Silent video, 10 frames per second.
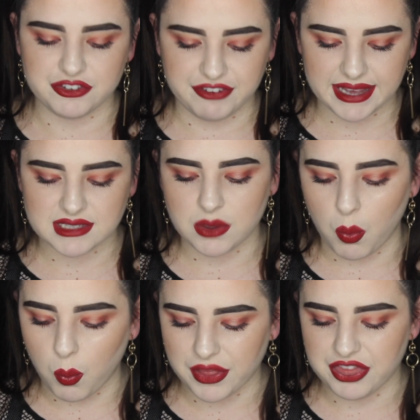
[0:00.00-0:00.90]
face
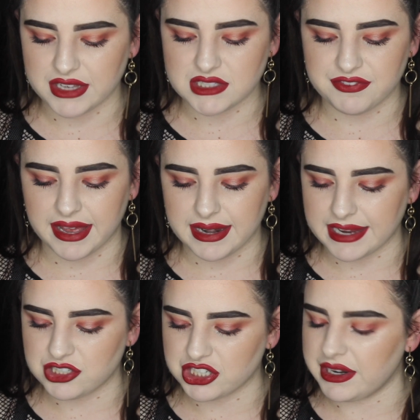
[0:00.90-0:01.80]
with this
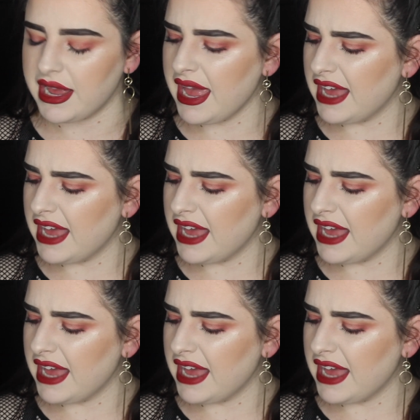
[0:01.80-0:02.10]
foundation,